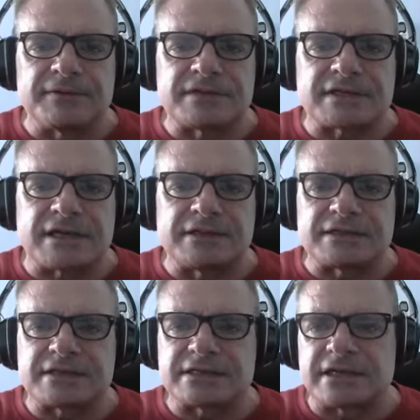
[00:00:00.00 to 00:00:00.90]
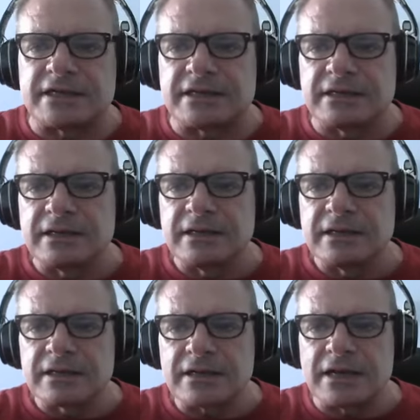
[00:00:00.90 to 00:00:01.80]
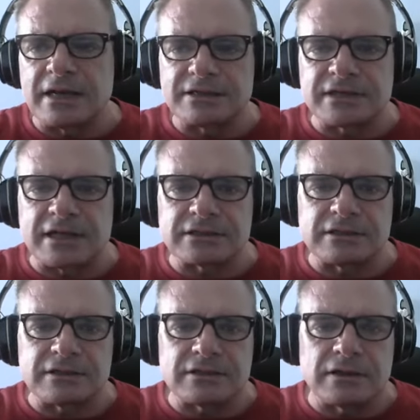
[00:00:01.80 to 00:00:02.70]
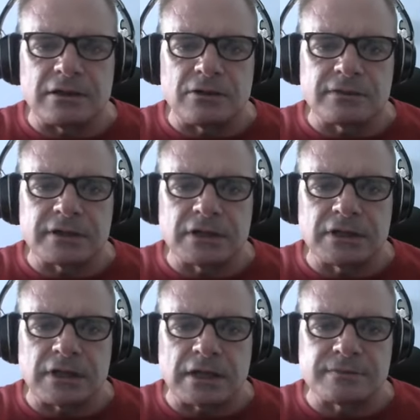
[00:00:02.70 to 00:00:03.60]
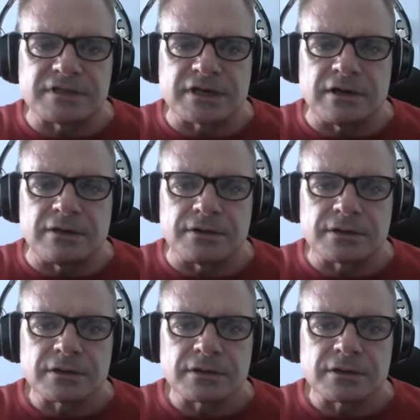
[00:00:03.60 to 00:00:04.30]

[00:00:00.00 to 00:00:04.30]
skin to skin contact. Okay, I'm scared.